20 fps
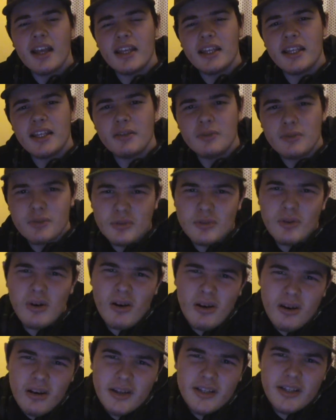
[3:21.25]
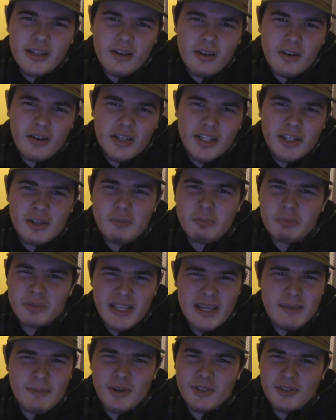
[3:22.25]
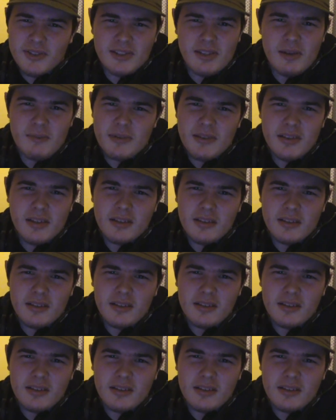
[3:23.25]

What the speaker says: he'll go on and on. He'll blame it on something,